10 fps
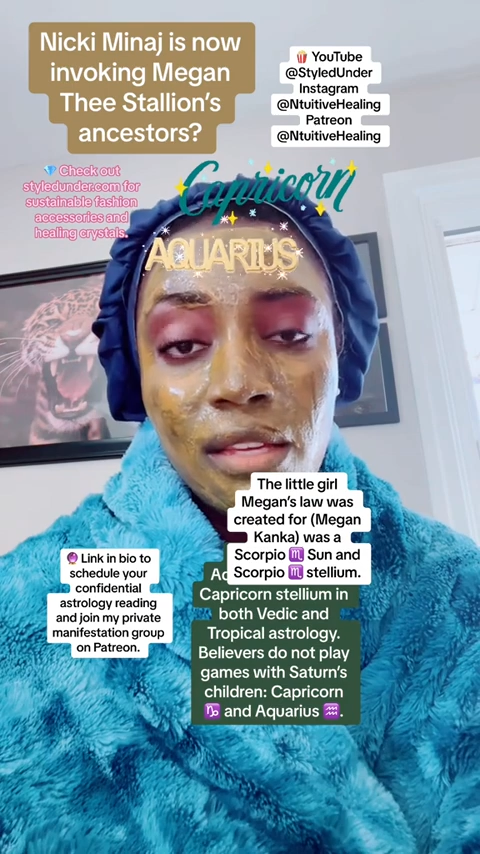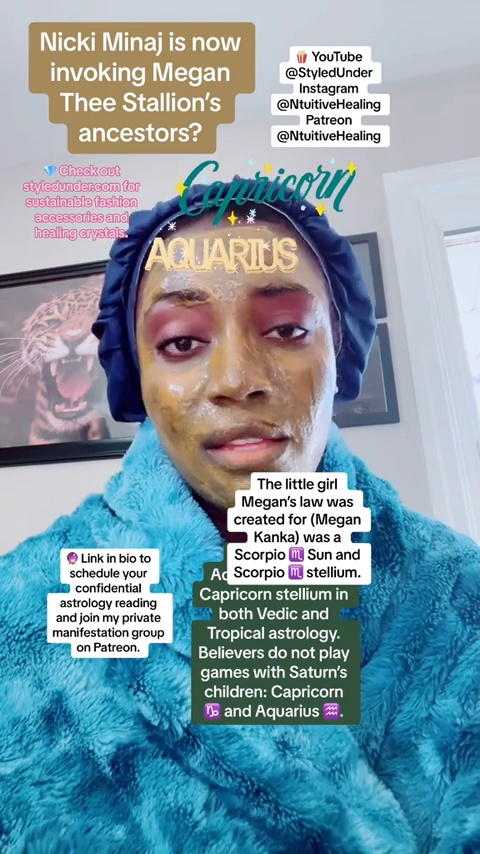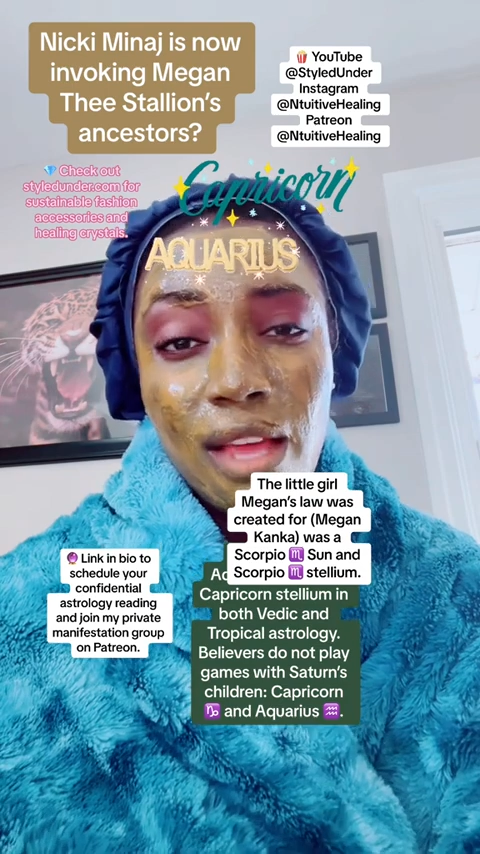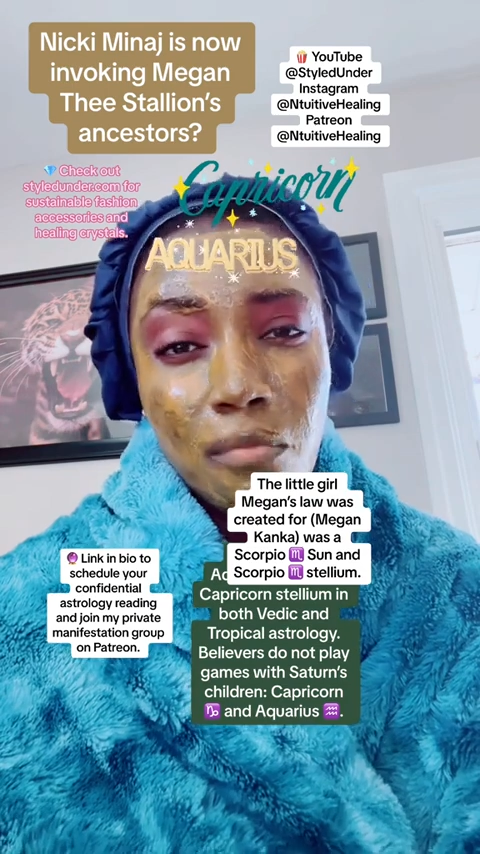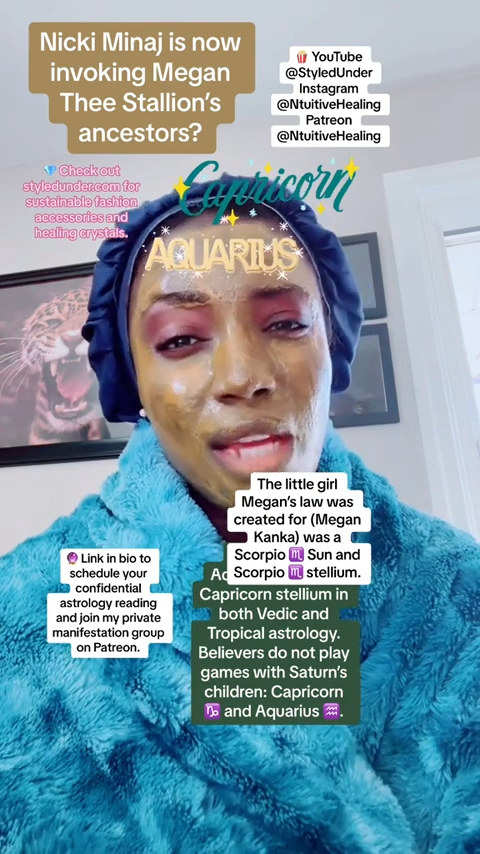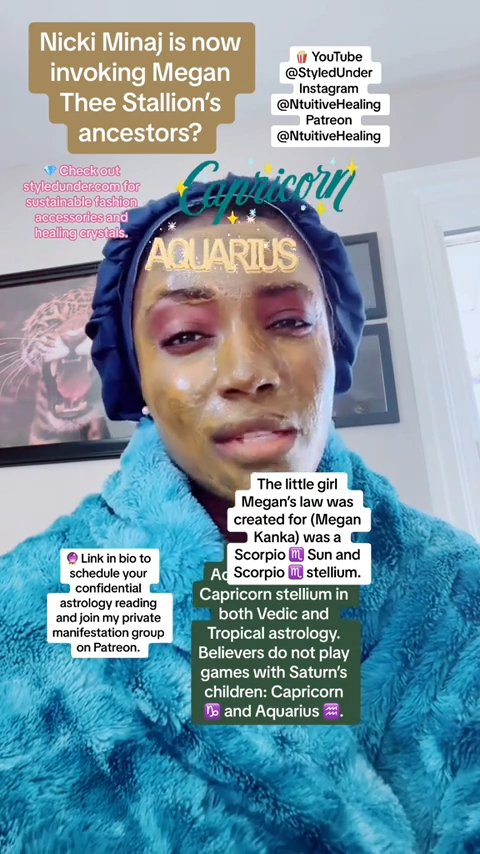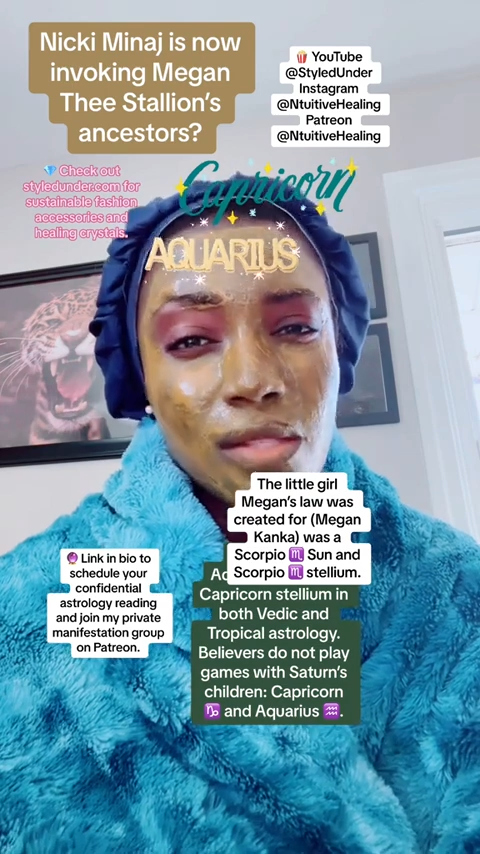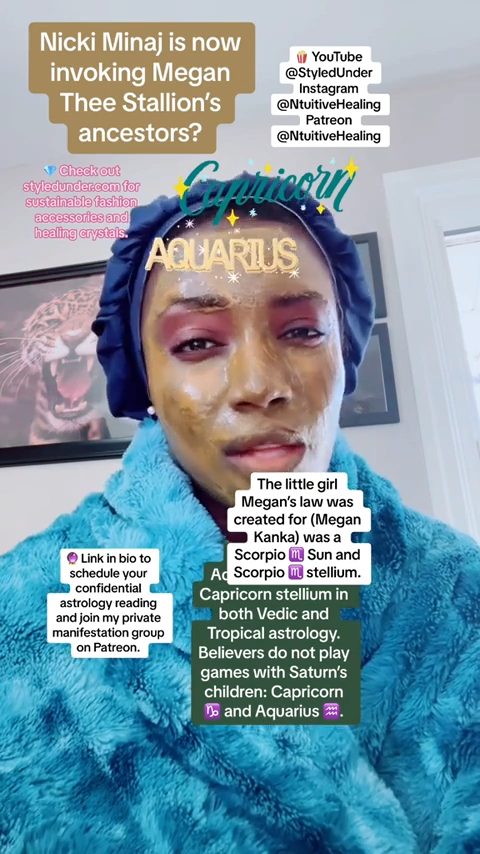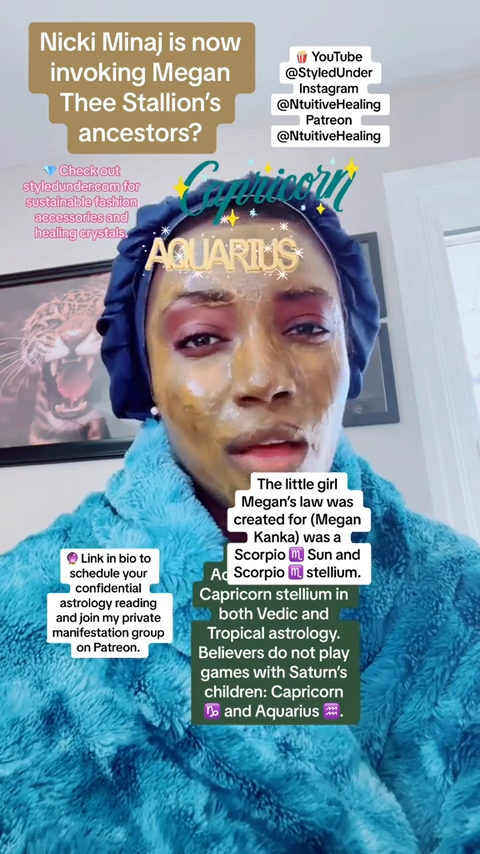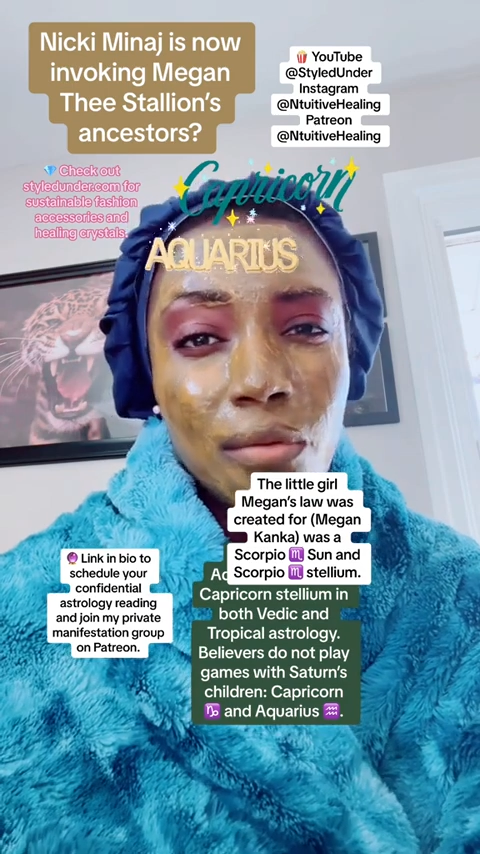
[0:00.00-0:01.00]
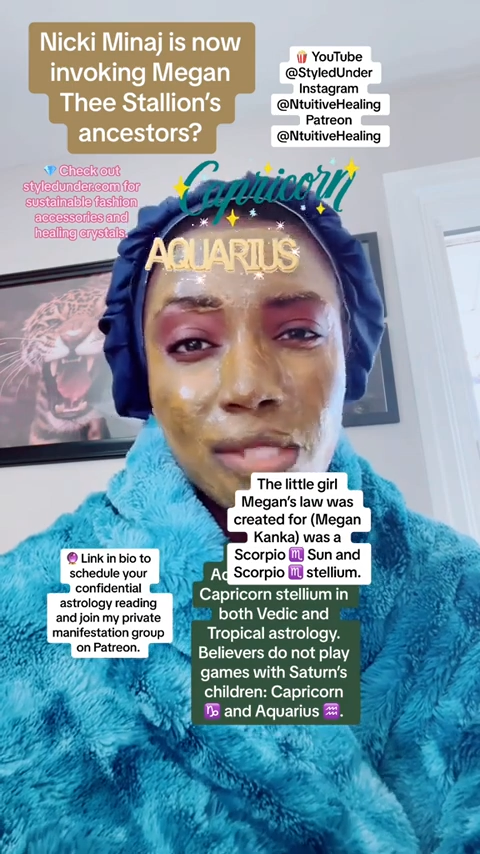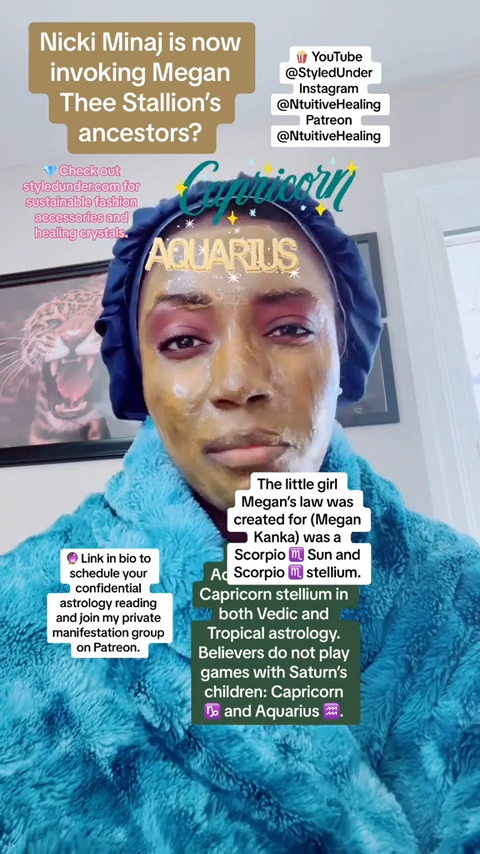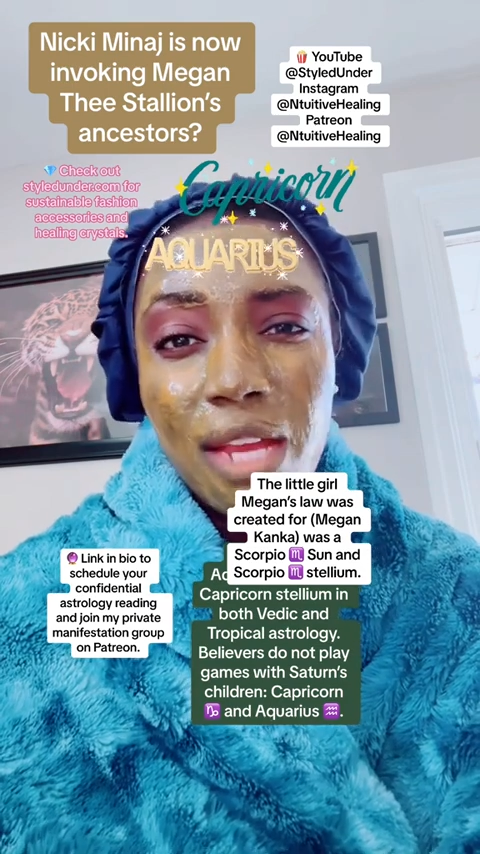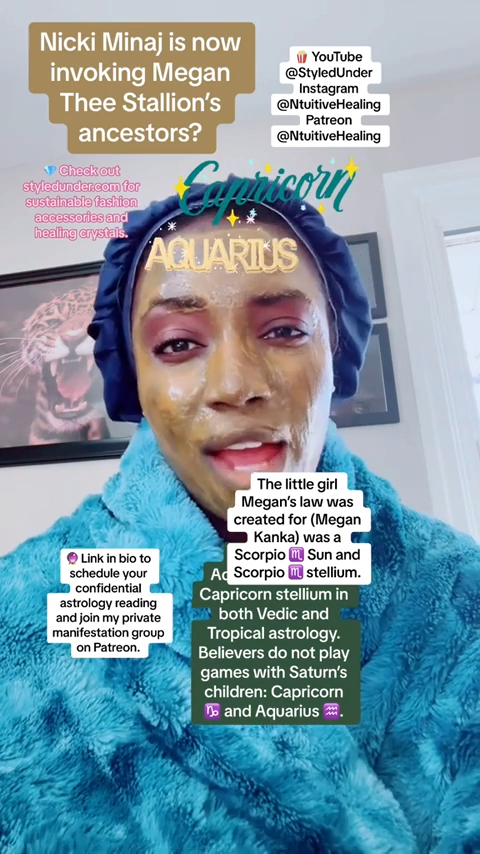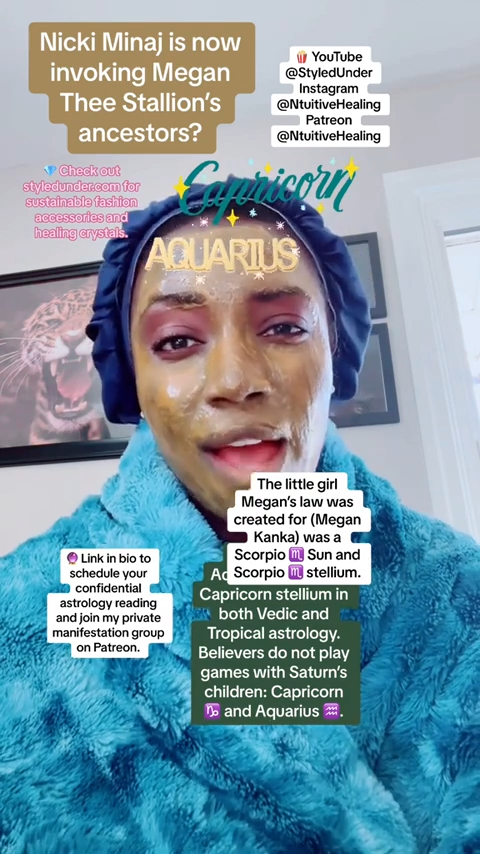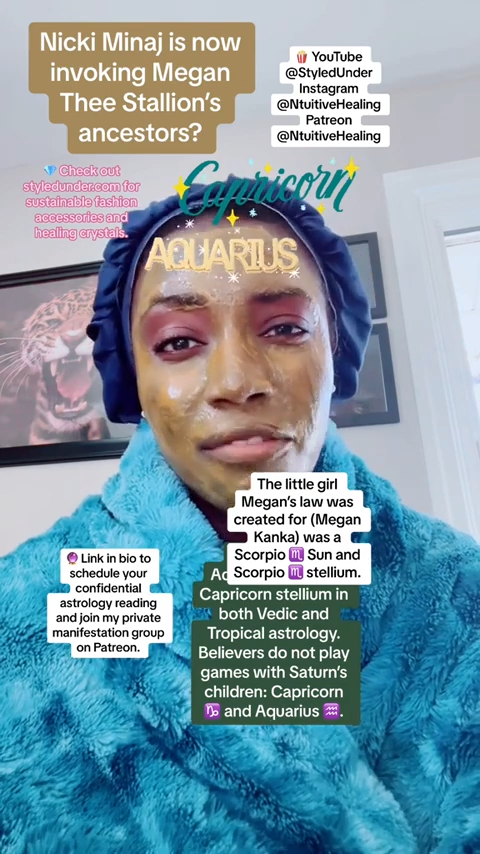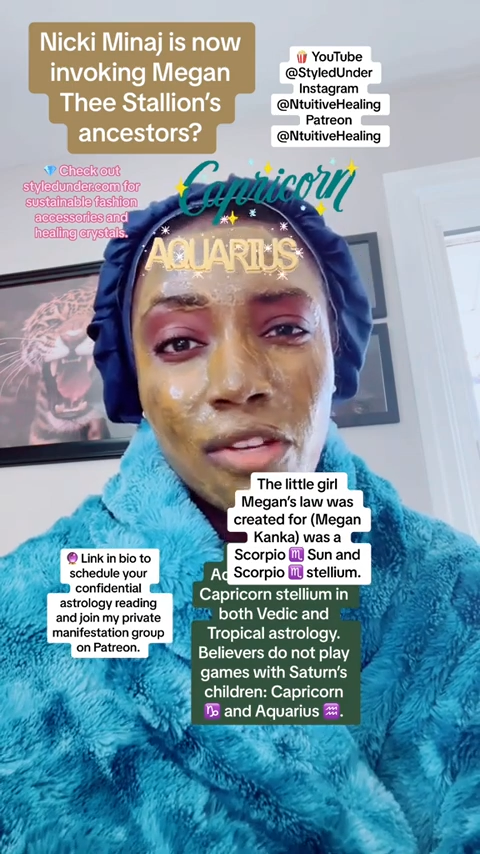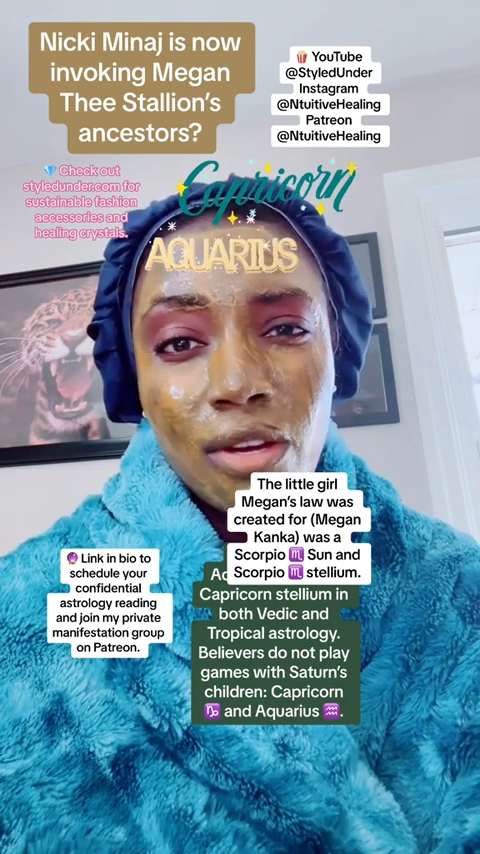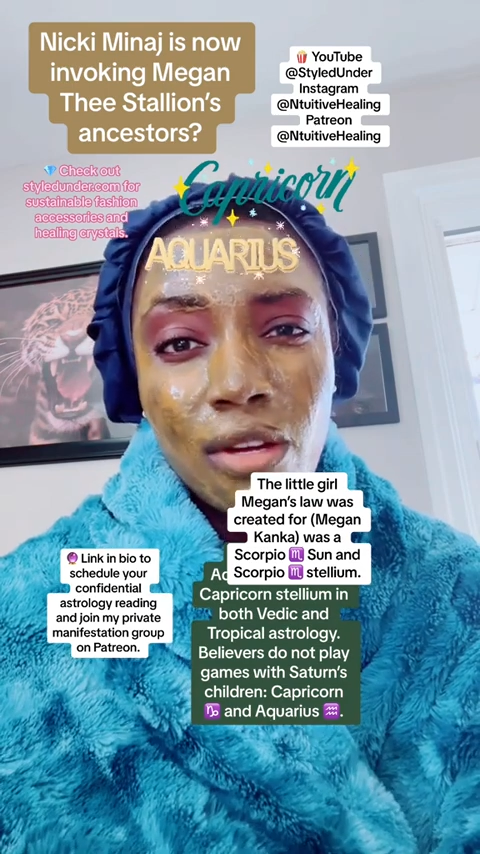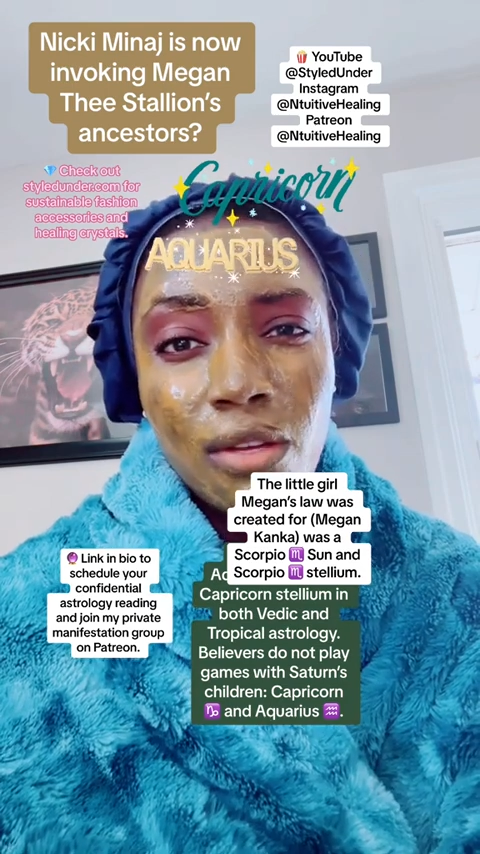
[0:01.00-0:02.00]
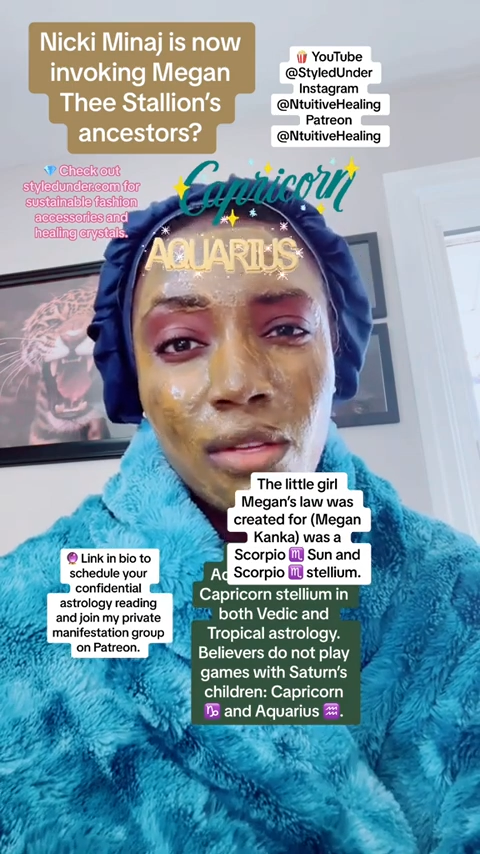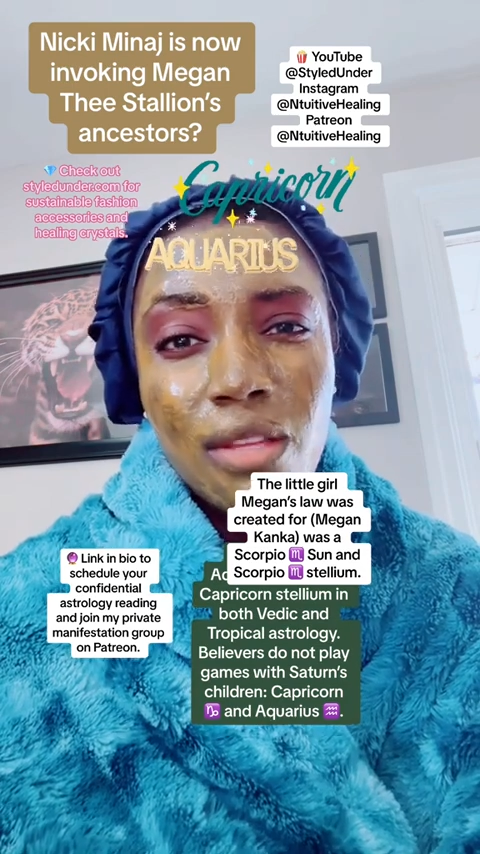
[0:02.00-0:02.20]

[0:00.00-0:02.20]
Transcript: that Megan's love was made after,